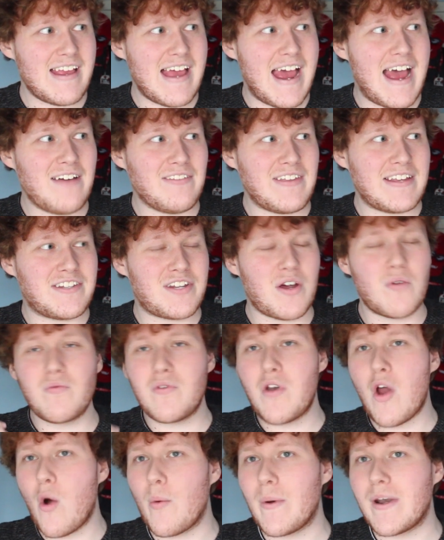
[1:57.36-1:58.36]
how they
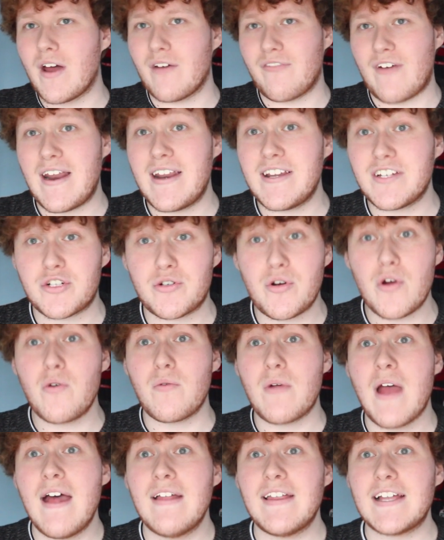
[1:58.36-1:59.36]
don't know enough. And it's
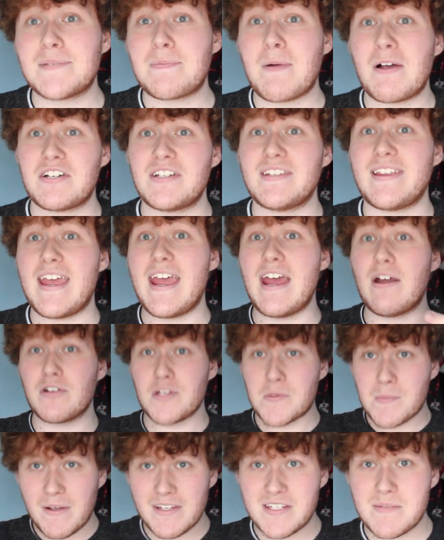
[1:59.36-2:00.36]
true, that's partially the hero's
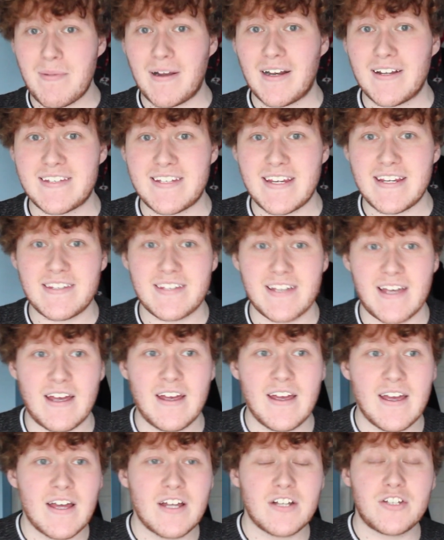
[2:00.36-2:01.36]
responsibility
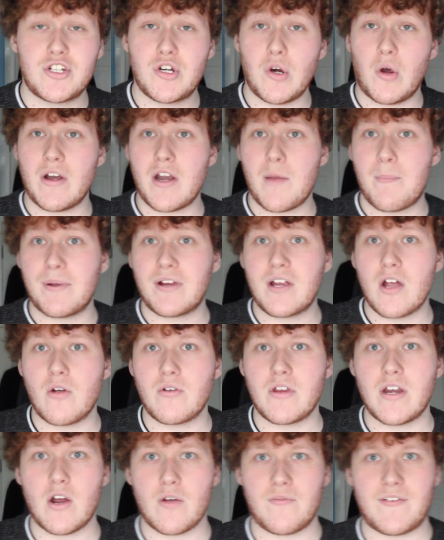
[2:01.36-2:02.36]
to join up and
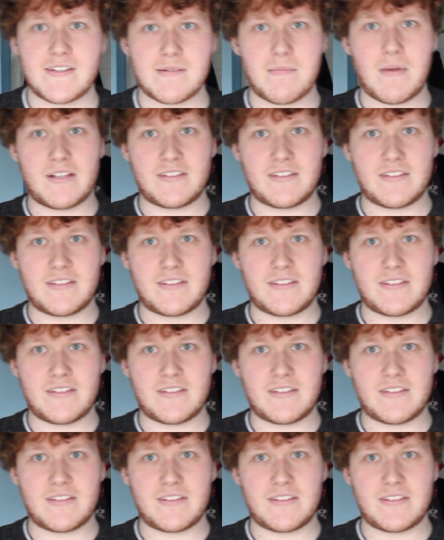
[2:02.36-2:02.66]
go, you know, if there's a